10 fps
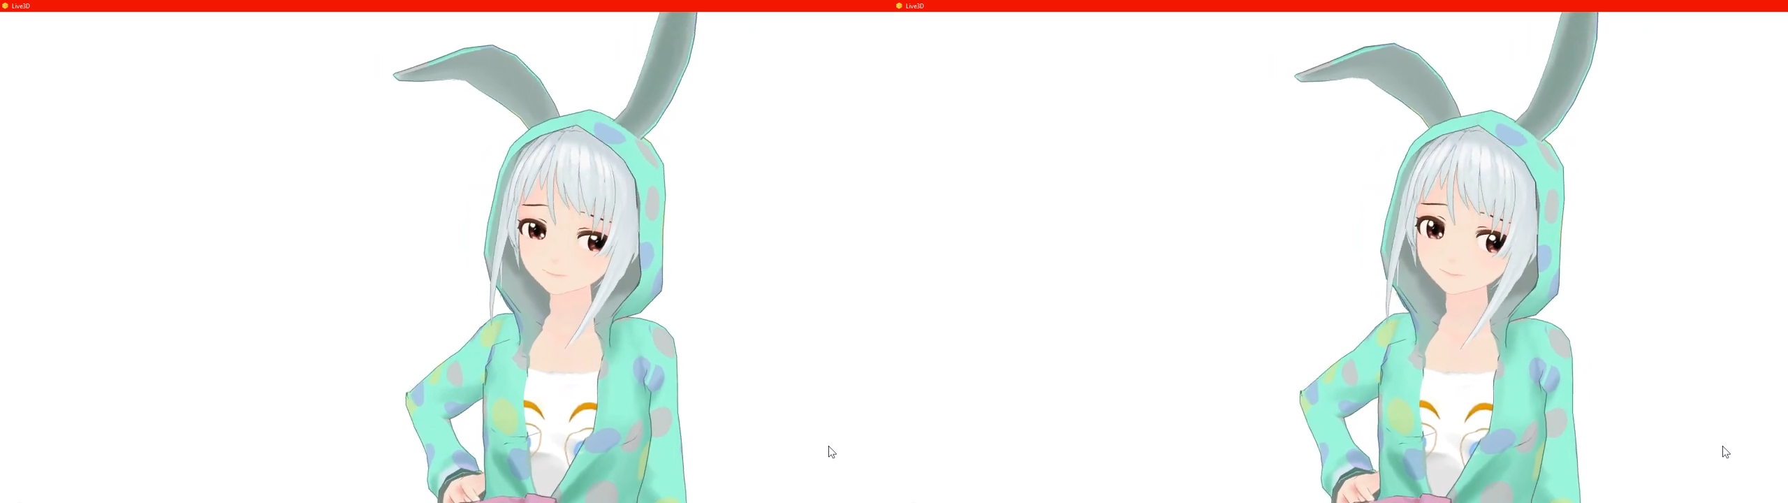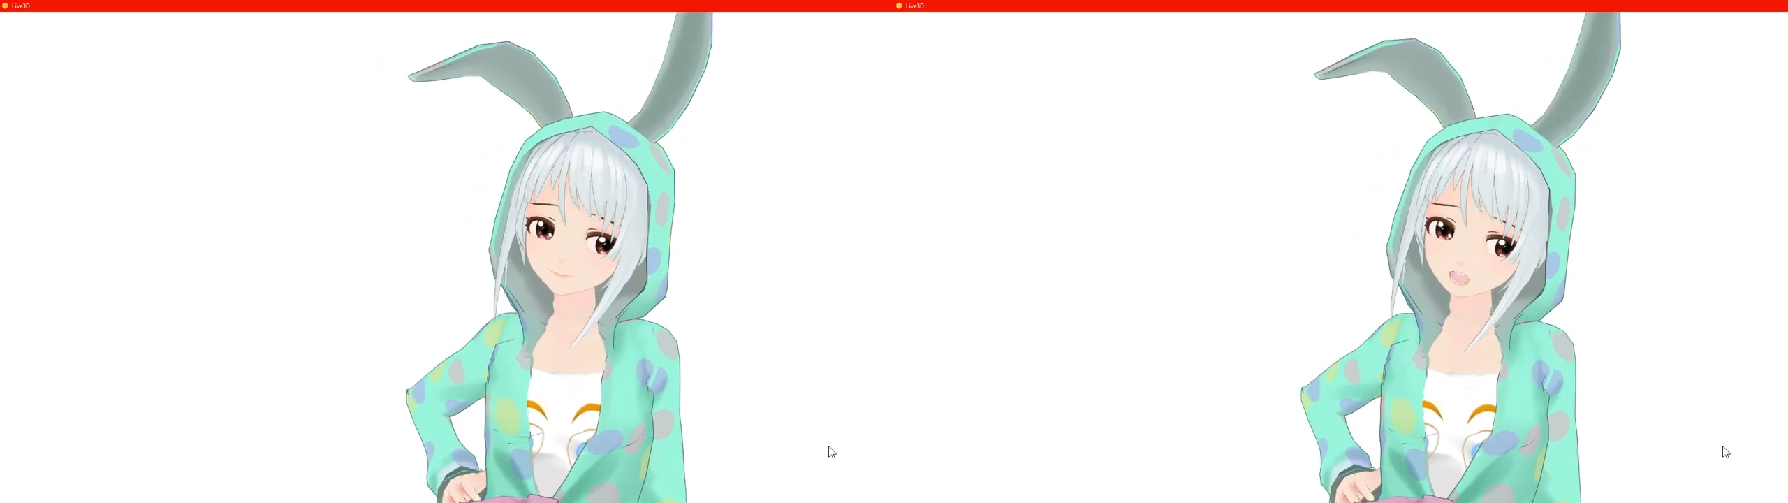
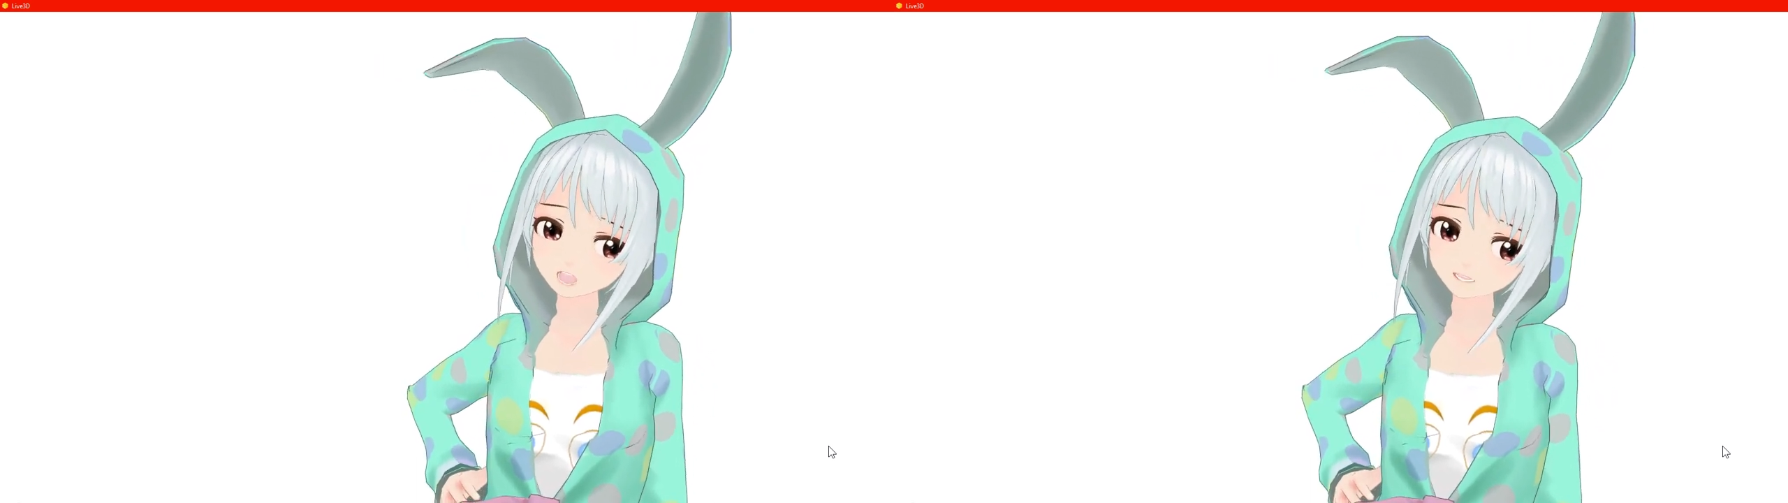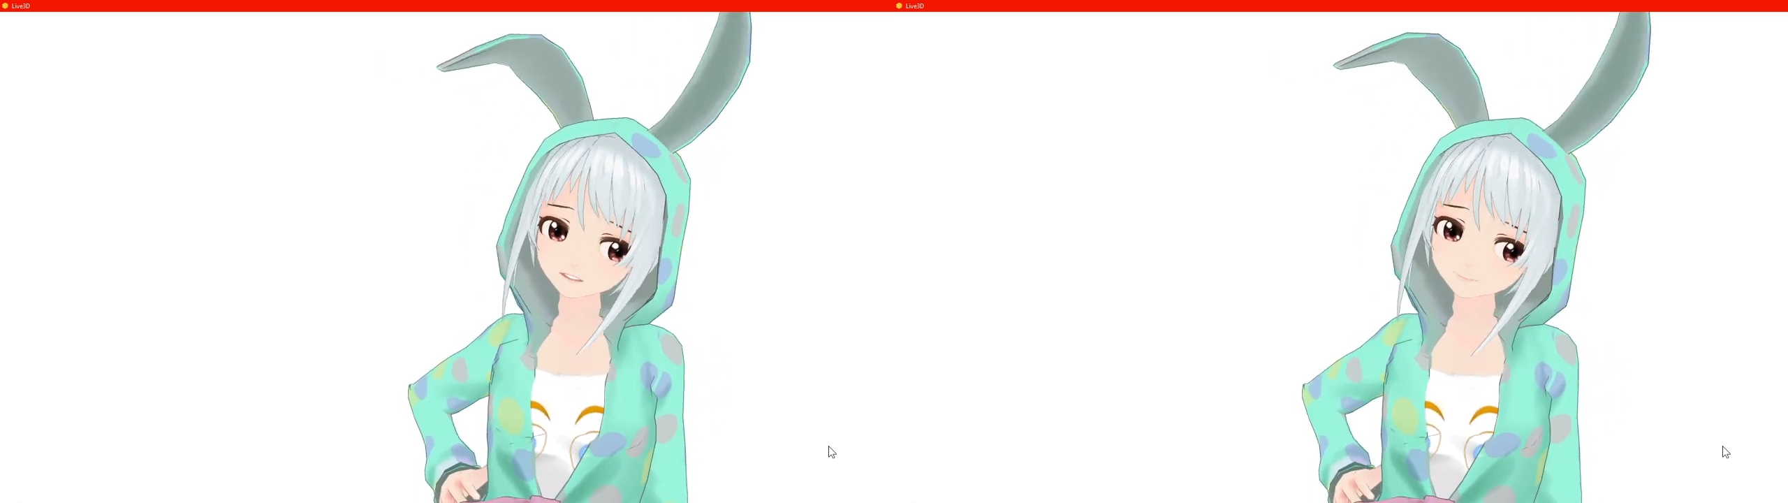I
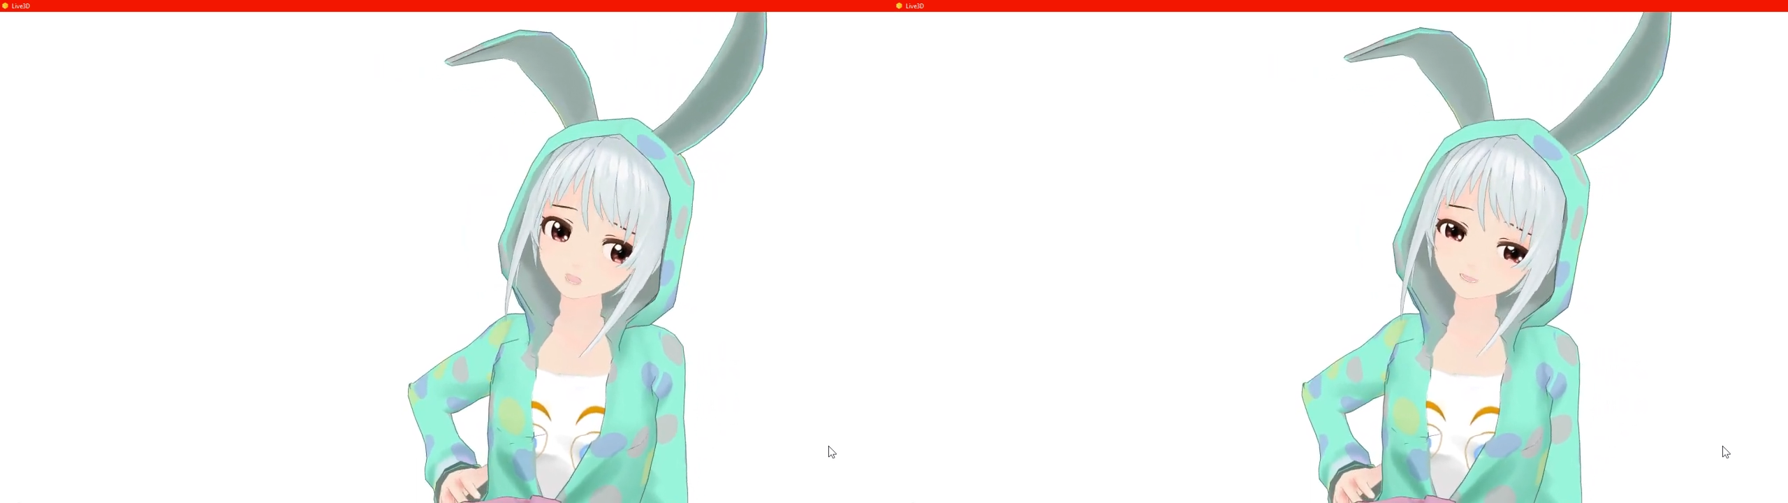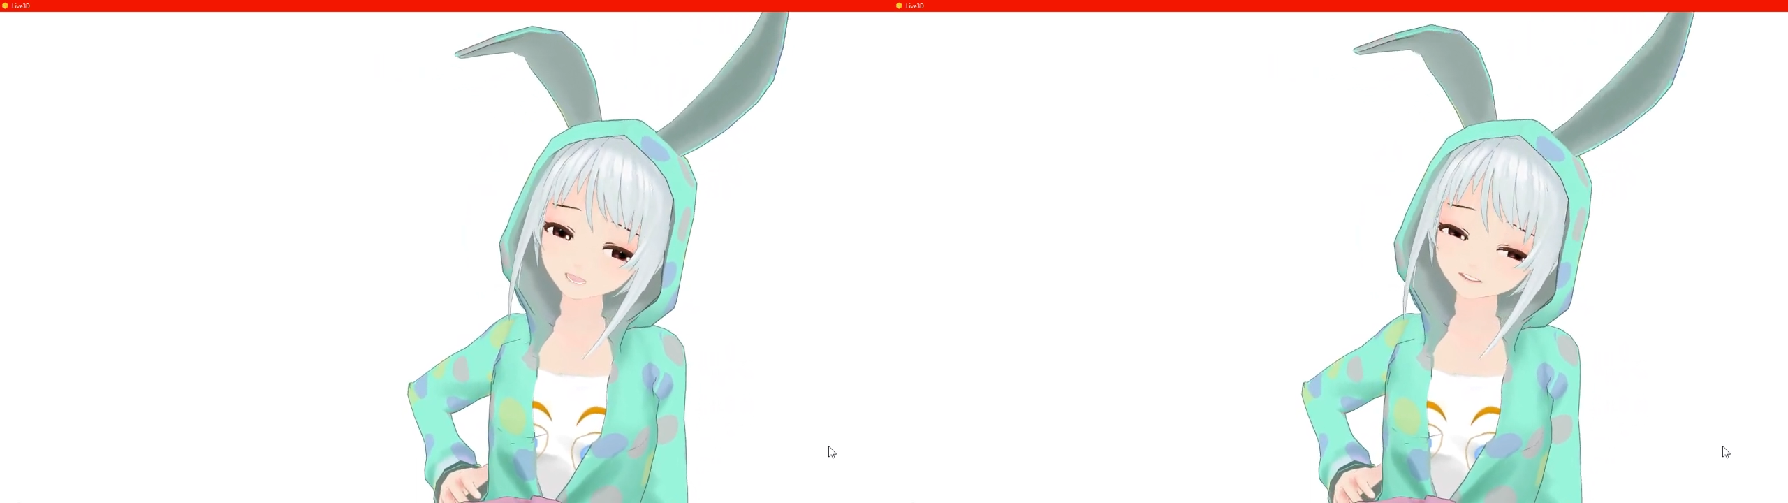
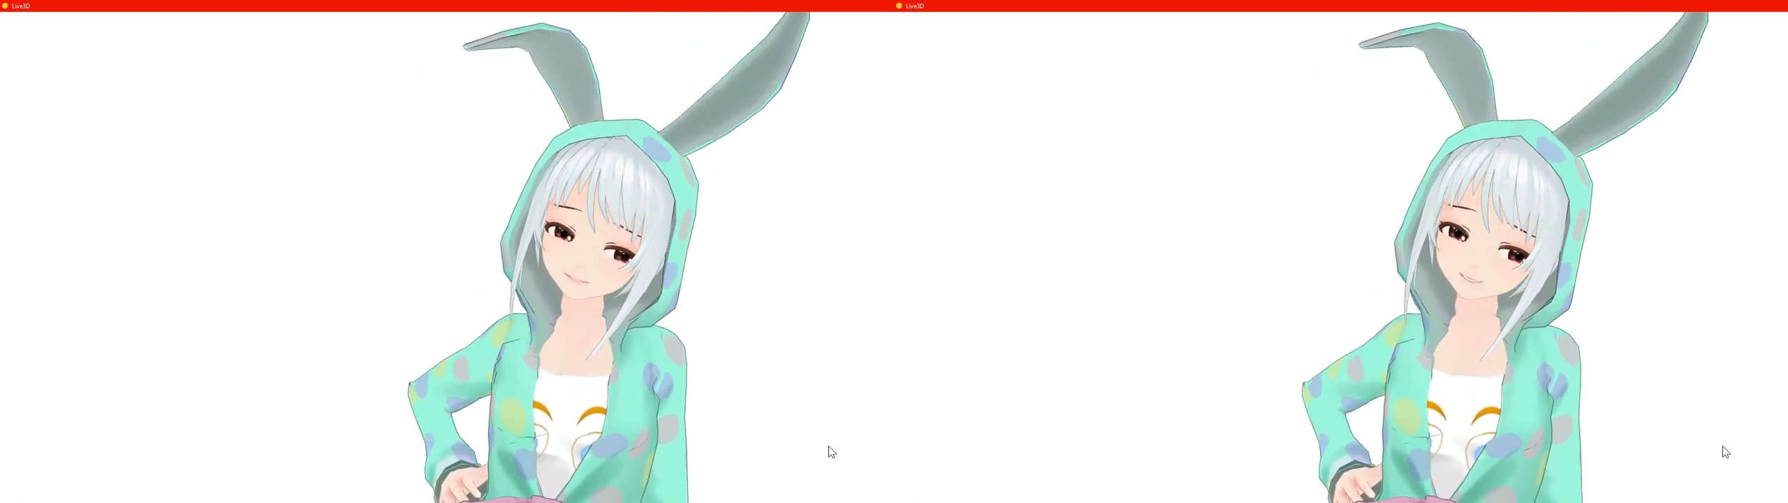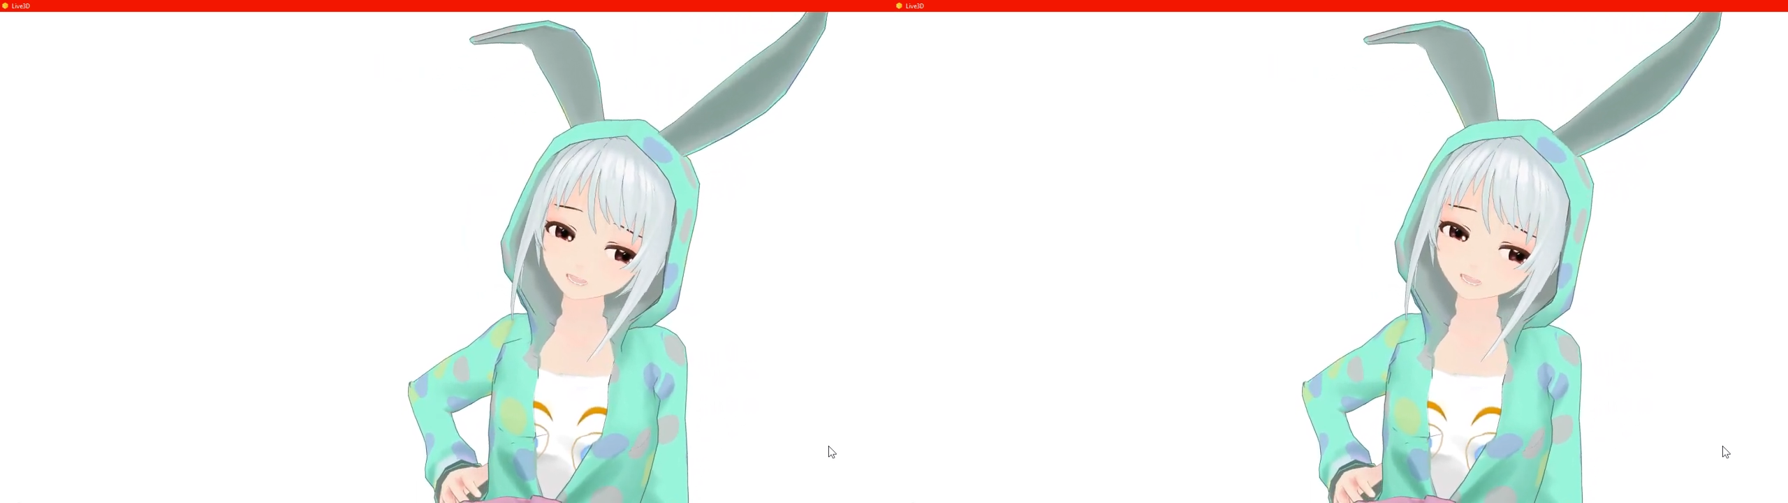slowly started